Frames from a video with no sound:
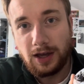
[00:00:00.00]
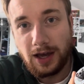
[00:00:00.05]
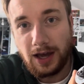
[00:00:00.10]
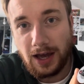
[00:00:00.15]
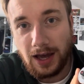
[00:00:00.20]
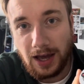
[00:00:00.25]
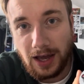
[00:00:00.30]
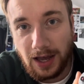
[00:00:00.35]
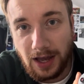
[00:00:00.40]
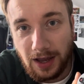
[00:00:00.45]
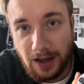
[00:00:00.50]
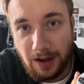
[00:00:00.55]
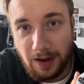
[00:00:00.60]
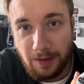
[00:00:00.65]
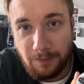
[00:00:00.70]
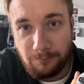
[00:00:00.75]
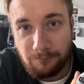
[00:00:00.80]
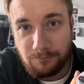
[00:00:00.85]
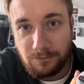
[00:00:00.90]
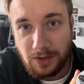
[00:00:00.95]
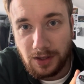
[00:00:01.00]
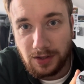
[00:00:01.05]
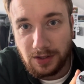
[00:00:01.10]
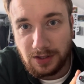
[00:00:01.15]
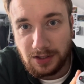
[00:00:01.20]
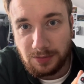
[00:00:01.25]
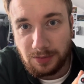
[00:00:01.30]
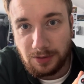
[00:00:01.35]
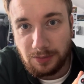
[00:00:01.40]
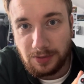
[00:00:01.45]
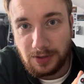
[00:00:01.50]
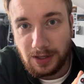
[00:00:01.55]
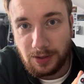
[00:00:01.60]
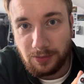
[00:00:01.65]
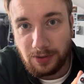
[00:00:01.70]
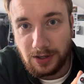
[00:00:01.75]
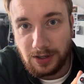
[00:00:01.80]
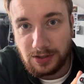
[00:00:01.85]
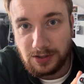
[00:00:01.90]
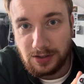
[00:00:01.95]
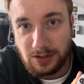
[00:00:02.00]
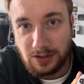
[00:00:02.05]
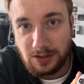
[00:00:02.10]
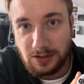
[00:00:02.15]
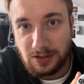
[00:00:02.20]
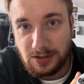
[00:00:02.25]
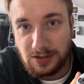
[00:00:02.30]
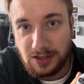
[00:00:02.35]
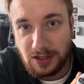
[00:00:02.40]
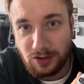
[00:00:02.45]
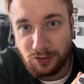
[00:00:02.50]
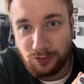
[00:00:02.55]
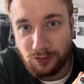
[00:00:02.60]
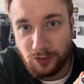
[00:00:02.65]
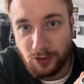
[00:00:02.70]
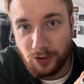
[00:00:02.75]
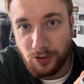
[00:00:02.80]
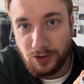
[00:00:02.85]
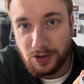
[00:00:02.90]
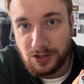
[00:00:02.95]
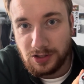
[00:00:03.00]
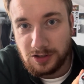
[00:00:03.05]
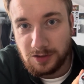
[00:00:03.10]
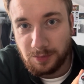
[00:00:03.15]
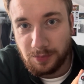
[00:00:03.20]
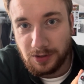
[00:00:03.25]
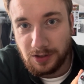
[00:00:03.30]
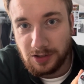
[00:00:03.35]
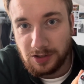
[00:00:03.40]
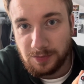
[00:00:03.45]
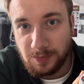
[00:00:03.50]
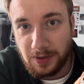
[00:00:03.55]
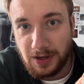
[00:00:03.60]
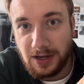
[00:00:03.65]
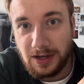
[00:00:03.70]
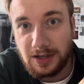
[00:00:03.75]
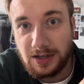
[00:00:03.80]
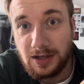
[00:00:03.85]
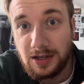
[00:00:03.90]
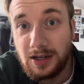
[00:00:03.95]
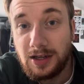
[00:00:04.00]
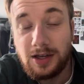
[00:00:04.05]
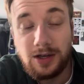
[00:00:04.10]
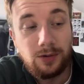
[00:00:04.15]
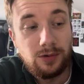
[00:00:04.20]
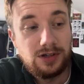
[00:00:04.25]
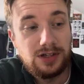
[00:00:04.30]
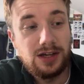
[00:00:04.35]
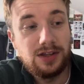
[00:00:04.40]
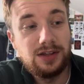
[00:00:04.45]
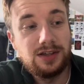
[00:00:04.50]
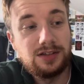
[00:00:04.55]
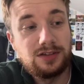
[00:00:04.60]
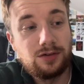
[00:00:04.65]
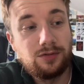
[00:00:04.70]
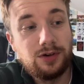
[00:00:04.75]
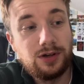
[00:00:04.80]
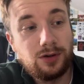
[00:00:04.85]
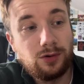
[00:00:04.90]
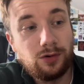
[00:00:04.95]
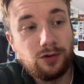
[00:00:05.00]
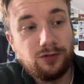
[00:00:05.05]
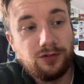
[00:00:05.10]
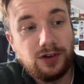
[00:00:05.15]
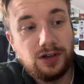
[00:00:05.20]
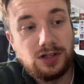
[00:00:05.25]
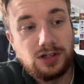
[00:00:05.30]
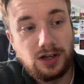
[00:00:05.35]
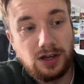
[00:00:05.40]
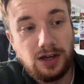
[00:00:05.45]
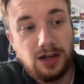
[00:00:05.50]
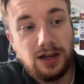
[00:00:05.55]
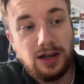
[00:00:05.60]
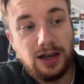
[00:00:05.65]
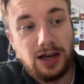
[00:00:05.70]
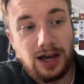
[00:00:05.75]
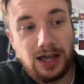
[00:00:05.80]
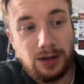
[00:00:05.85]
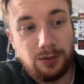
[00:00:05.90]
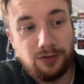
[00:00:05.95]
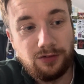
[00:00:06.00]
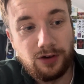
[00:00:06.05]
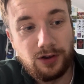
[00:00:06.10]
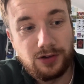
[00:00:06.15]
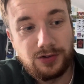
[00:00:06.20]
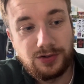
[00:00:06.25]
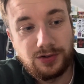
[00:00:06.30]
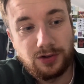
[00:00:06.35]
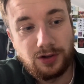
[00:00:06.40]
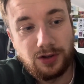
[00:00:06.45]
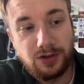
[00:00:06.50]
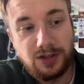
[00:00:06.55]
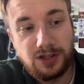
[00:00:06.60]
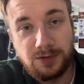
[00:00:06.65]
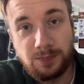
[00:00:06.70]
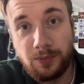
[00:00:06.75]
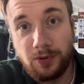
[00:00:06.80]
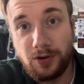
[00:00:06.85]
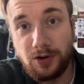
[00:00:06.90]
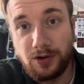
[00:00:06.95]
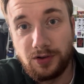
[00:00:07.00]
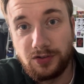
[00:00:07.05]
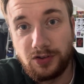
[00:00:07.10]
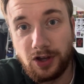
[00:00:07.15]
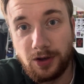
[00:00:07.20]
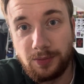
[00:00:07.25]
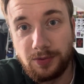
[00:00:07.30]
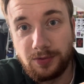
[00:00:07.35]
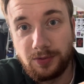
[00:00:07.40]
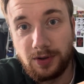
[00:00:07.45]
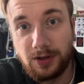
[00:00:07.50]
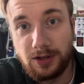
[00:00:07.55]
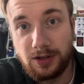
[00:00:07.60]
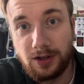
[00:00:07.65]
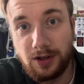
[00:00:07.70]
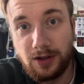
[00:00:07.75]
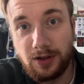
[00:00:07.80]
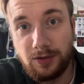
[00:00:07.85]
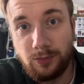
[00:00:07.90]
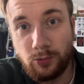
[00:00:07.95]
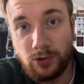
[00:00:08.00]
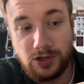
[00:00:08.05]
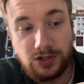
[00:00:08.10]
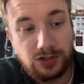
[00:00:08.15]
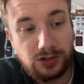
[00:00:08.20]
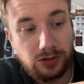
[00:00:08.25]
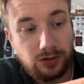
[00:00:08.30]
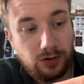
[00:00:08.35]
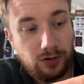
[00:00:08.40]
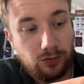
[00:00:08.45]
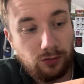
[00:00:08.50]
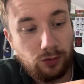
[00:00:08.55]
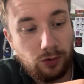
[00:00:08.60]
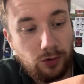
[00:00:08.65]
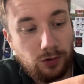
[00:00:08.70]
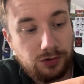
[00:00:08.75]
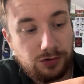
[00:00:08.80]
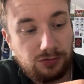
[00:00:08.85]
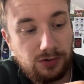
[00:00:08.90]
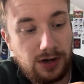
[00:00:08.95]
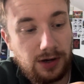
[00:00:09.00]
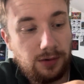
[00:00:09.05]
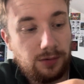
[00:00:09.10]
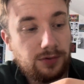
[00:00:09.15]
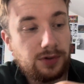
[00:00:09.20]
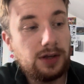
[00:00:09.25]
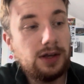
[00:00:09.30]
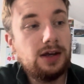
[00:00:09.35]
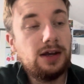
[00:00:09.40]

I think it's maybe that way actually. You take a photo and it springs back, which I think is a really cool feature. And then we've also got this button on top as well, which rolls around.